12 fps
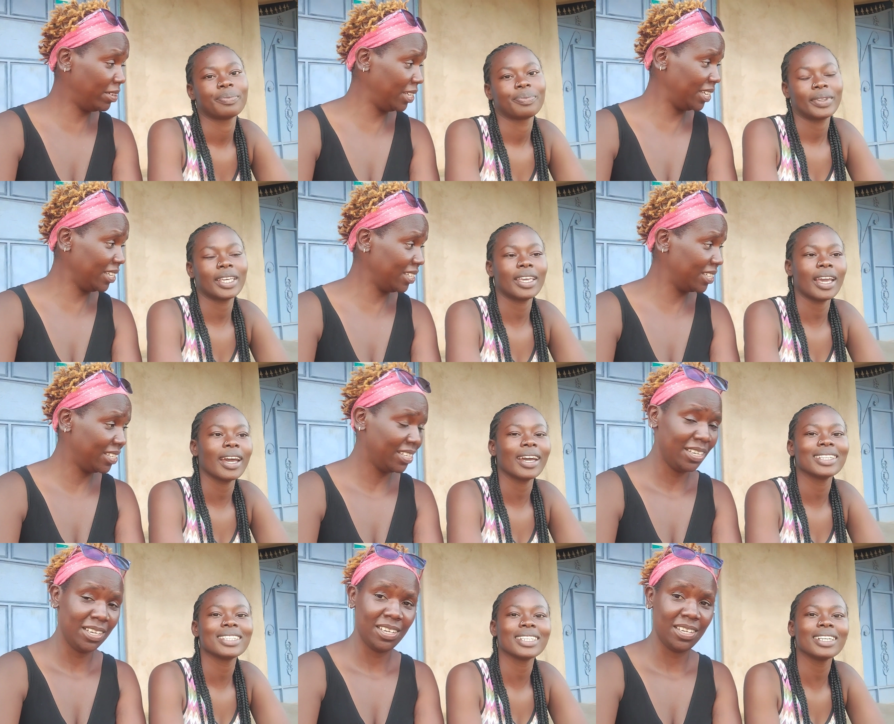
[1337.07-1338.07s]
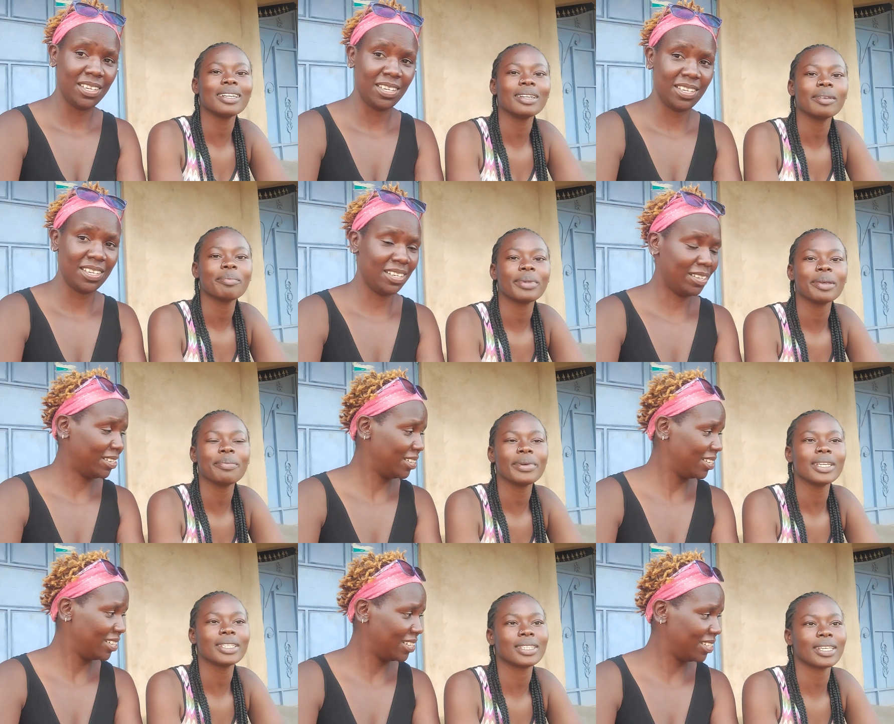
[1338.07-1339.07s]
Speaker 1: morning yeah until maybe
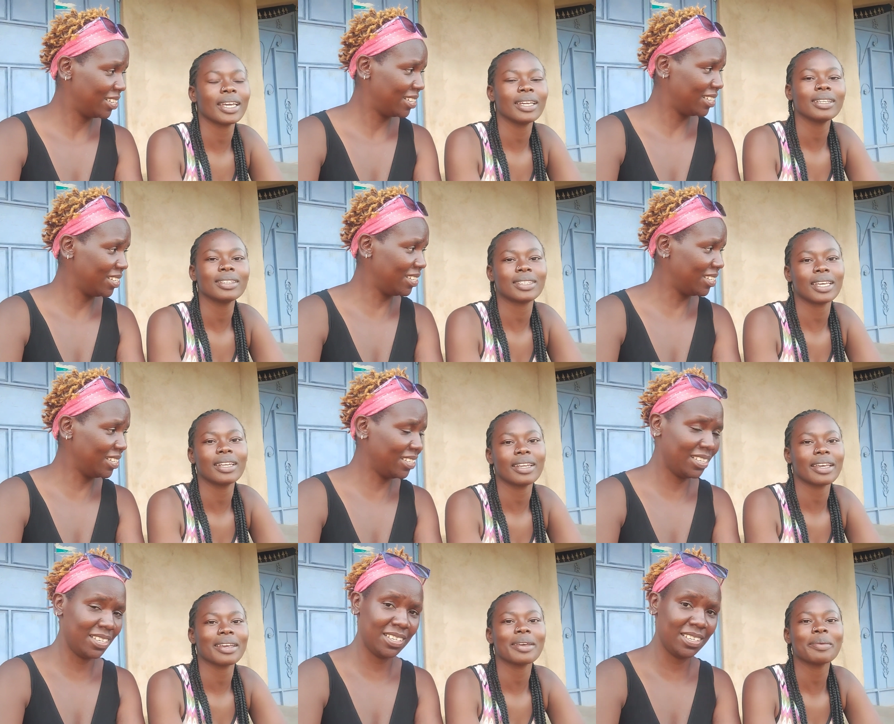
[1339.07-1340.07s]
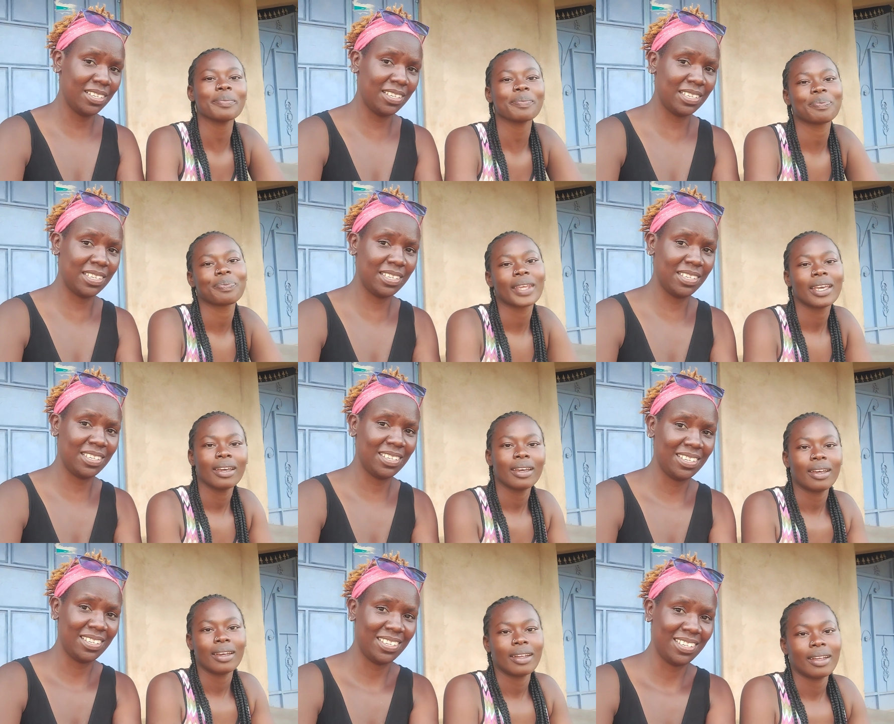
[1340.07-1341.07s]
10 10 a.m mm -hmm. Mm-hmm.
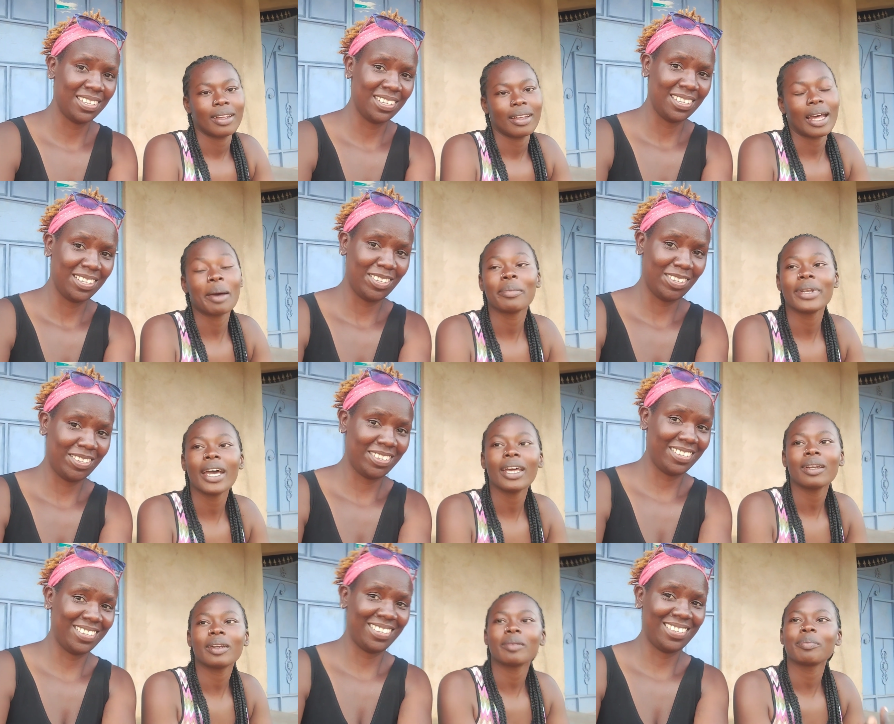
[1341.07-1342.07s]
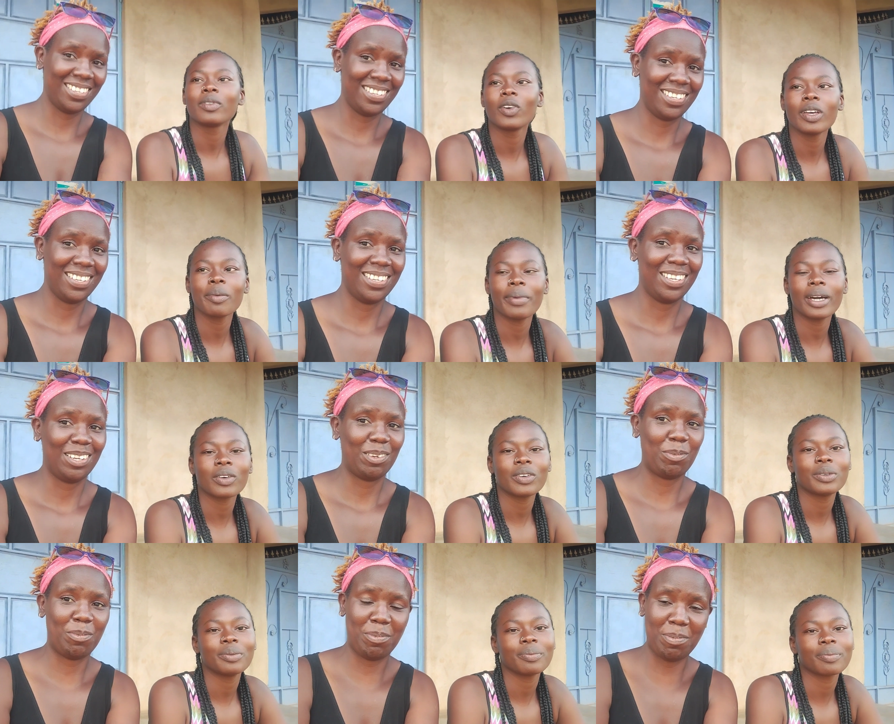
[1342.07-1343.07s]
I'm done going back
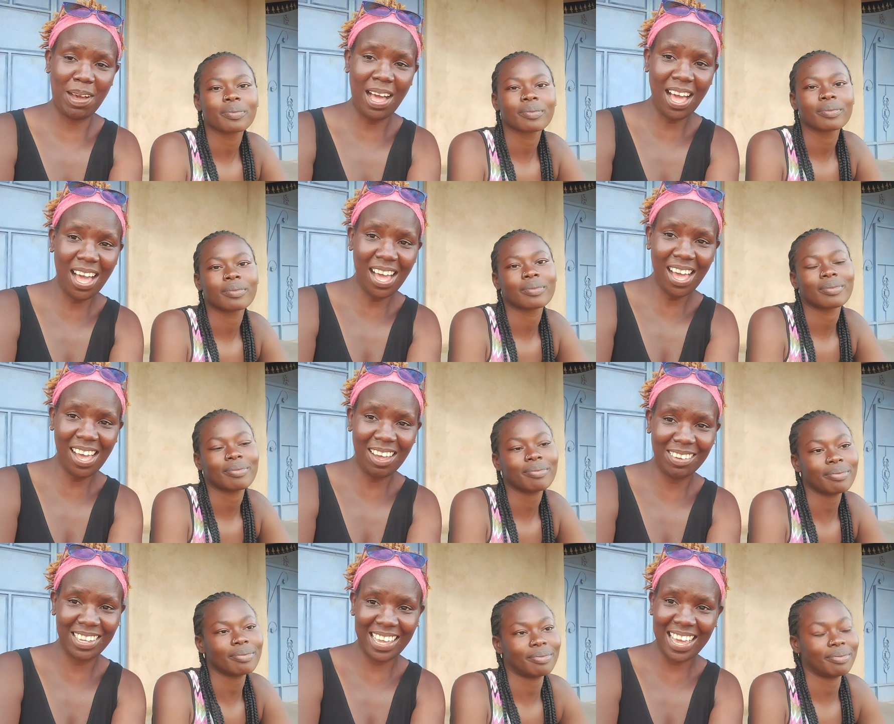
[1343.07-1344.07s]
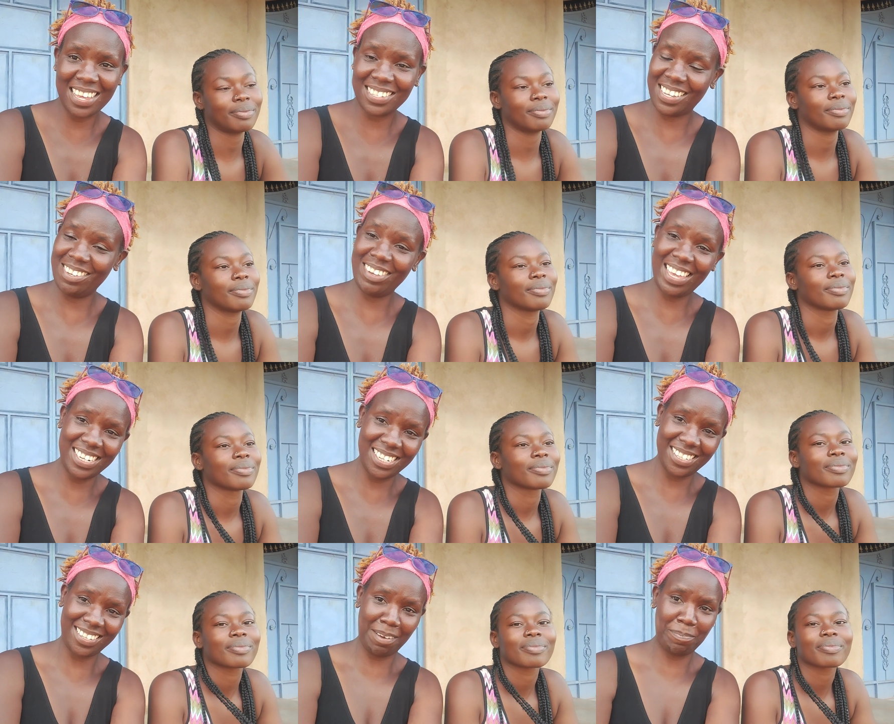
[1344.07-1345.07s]
home.
Speaker 2: Wow, yeah. guys, are you getting
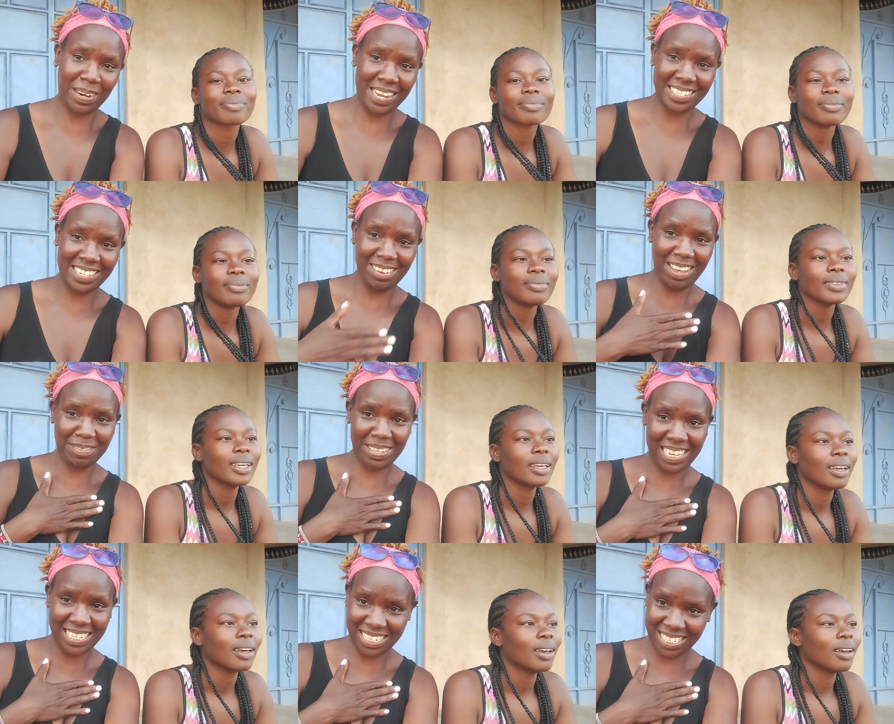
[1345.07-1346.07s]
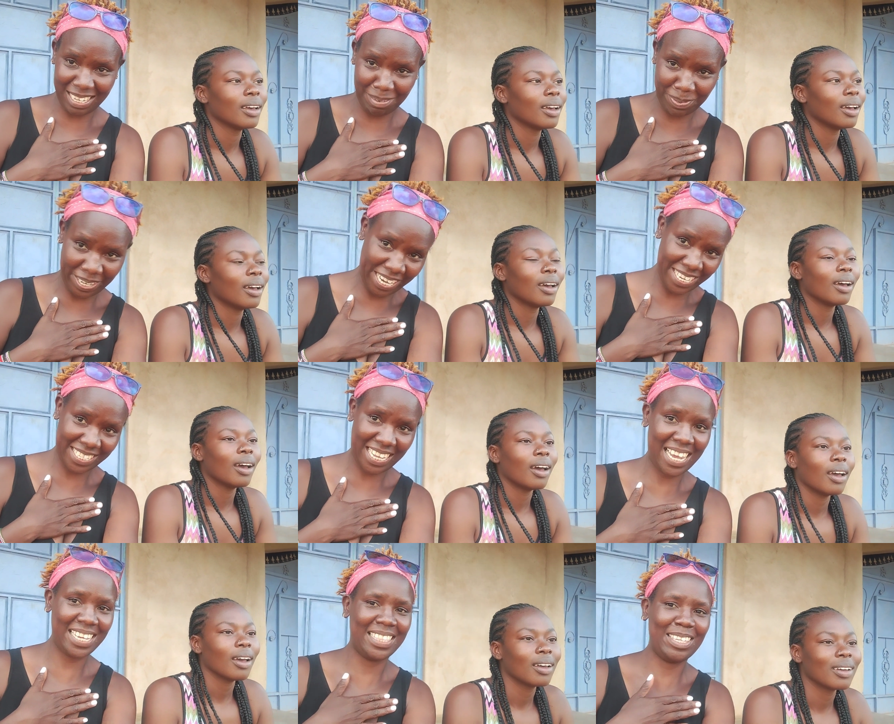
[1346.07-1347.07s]
surprised the way I'm getting surprised?
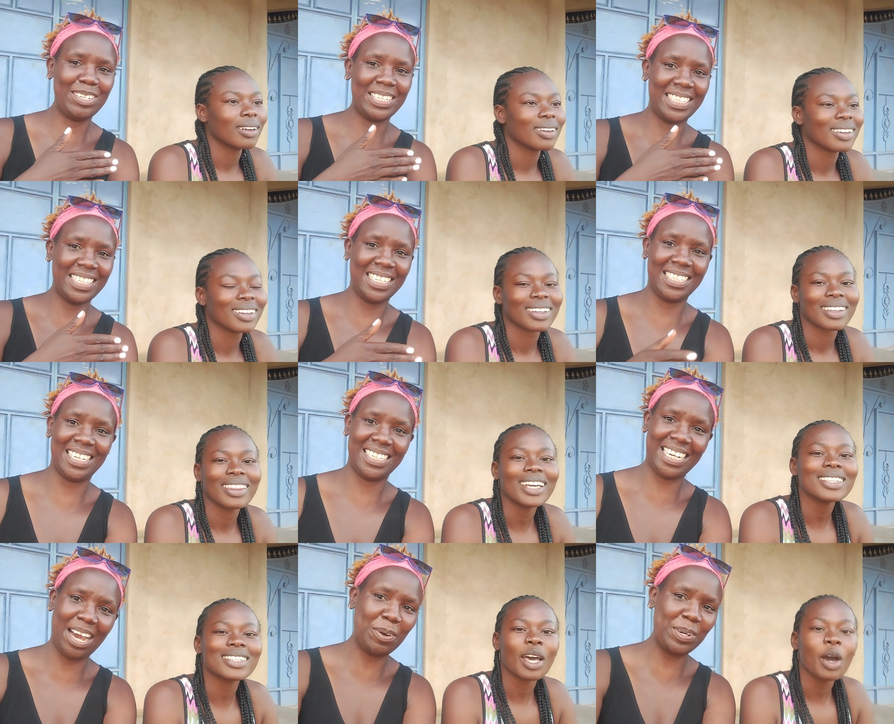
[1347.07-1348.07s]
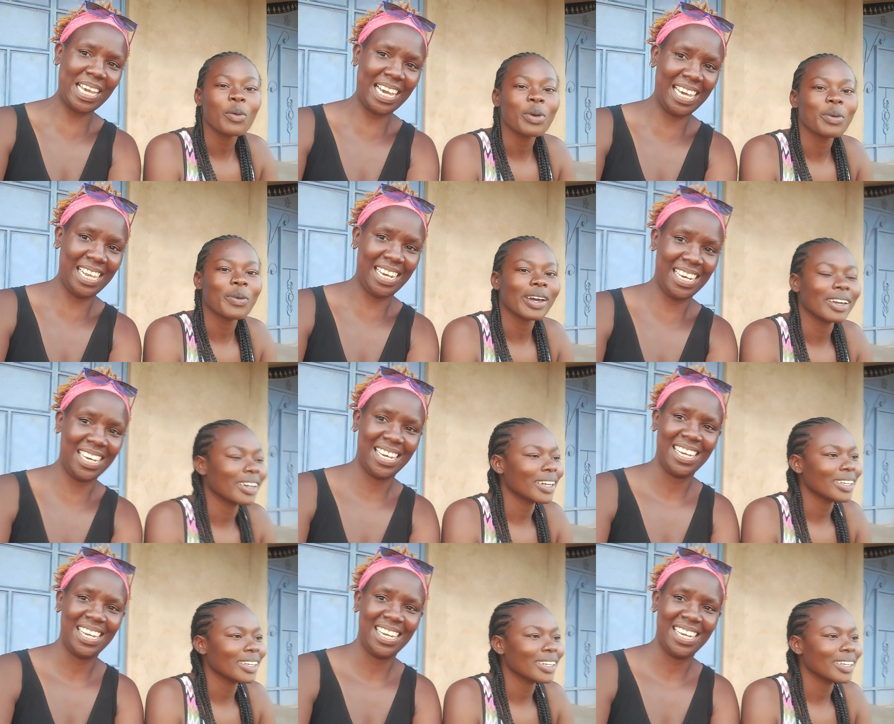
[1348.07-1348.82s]
I thought this is a That's town girl.